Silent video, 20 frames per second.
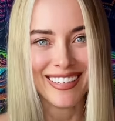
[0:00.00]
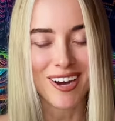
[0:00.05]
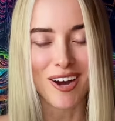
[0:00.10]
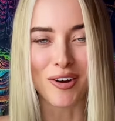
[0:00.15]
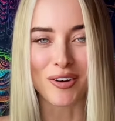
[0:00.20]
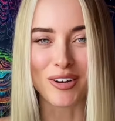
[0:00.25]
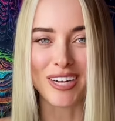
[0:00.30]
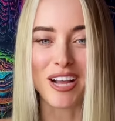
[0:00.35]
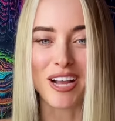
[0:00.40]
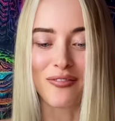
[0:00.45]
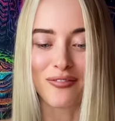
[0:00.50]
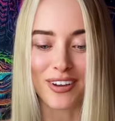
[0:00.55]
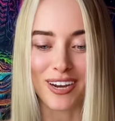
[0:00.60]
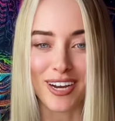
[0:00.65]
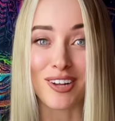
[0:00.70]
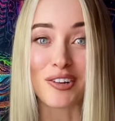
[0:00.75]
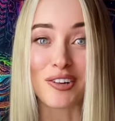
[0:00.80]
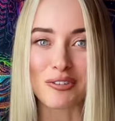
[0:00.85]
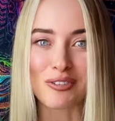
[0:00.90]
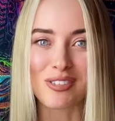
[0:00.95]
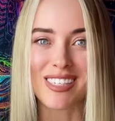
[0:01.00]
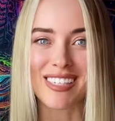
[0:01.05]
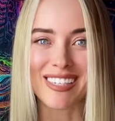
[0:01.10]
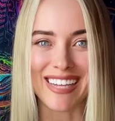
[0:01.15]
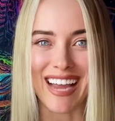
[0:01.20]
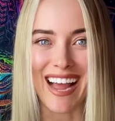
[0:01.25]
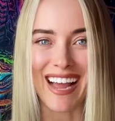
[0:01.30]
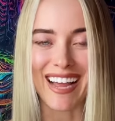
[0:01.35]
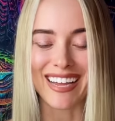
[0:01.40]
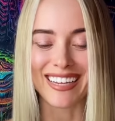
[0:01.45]
or come very close to
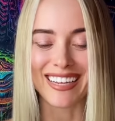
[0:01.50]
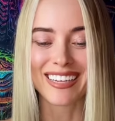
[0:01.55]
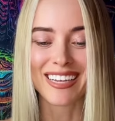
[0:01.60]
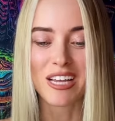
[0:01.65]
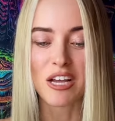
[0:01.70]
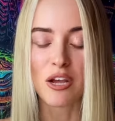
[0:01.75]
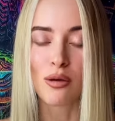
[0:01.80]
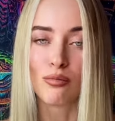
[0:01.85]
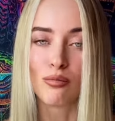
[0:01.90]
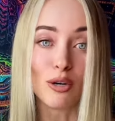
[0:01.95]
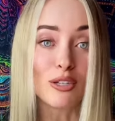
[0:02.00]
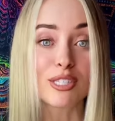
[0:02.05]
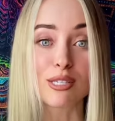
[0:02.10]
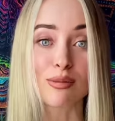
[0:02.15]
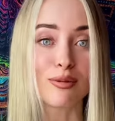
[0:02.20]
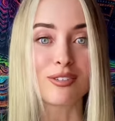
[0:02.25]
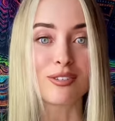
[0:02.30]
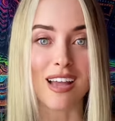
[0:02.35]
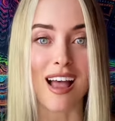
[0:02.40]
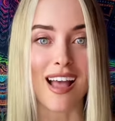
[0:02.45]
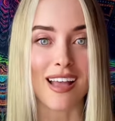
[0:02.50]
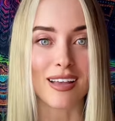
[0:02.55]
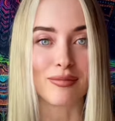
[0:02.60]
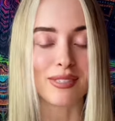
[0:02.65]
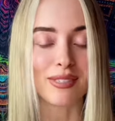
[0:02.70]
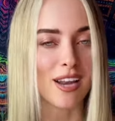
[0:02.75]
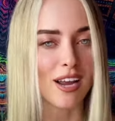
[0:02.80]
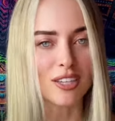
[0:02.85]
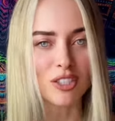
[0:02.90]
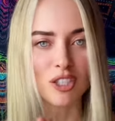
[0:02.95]
dying multiple
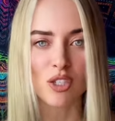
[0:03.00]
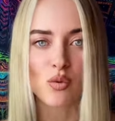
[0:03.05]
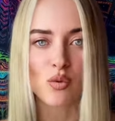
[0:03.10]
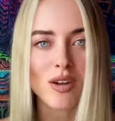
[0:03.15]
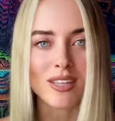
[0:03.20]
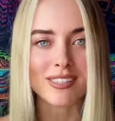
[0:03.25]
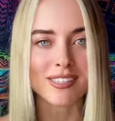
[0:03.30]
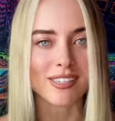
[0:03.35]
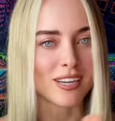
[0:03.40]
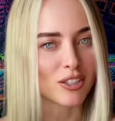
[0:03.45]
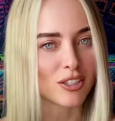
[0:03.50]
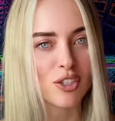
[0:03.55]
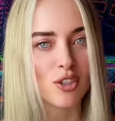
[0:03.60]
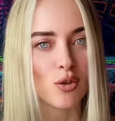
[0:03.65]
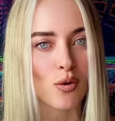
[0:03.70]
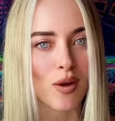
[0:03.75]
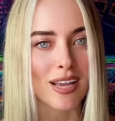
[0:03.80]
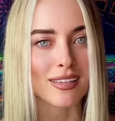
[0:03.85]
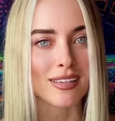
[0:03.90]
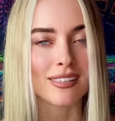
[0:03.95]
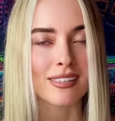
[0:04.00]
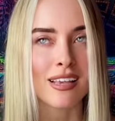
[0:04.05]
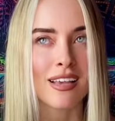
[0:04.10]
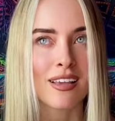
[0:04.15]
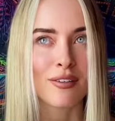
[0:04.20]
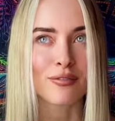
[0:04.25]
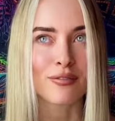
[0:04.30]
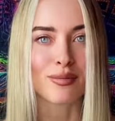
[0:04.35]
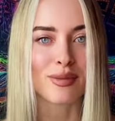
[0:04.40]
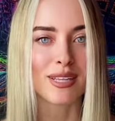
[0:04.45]
times, not just once, not just twice.
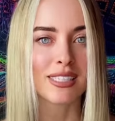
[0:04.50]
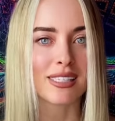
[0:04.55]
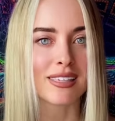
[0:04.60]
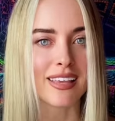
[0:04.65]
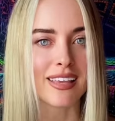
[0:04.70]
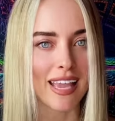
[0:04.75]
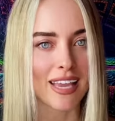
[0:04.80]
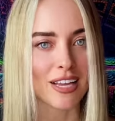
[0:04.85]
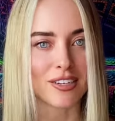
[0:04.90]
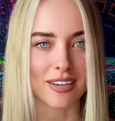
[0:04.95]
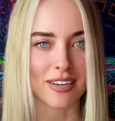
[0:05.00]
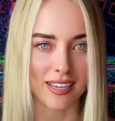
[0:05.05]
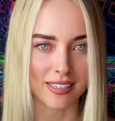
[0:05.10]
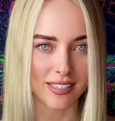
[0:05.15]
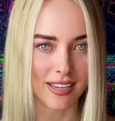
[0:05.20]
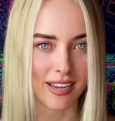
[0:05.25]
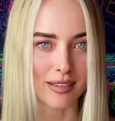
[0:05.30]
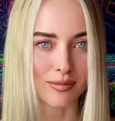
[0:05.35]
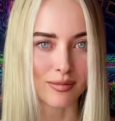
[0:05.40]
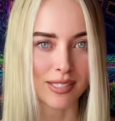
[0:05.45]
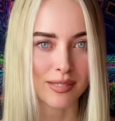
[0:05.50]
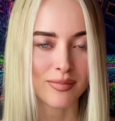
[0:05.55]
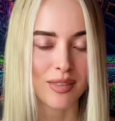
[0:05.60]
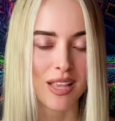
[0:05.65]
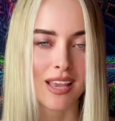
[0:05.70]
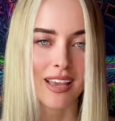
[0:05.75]
For me, it's like eight or nine times.